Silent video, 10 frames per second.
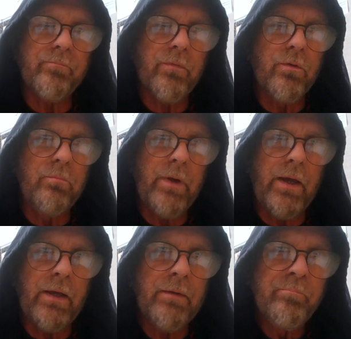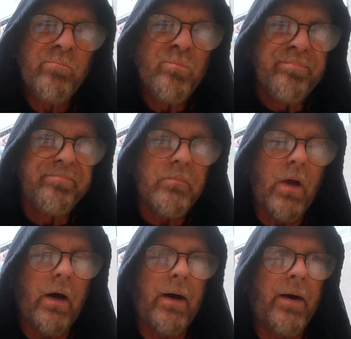through May.
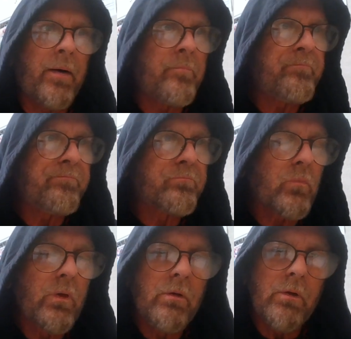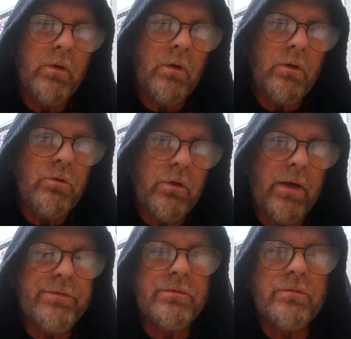Um, you
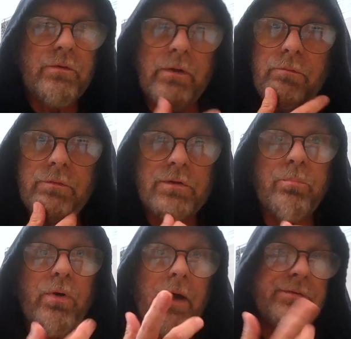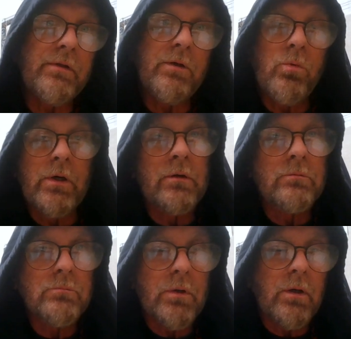guys did surprisingly
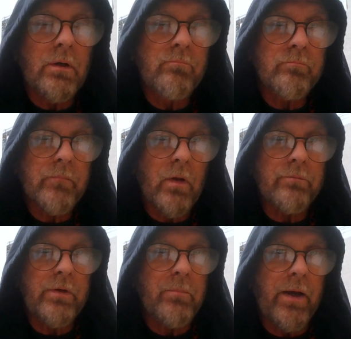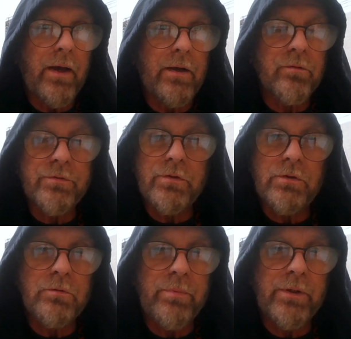well. I'll take my hat off to
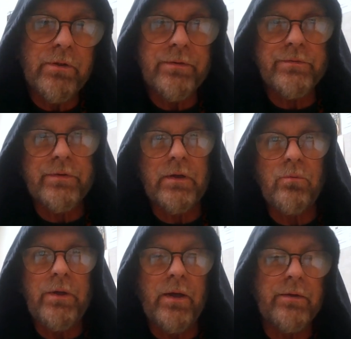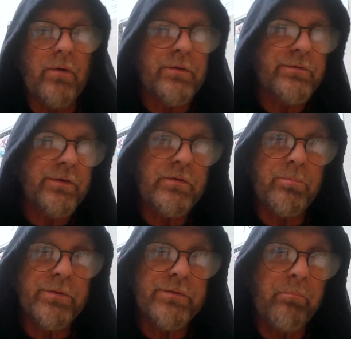you because we had a
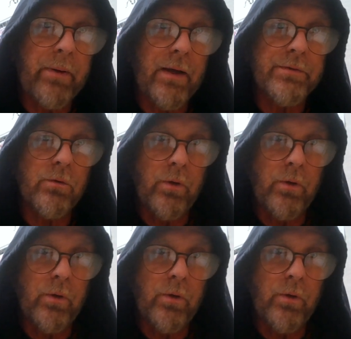60% passing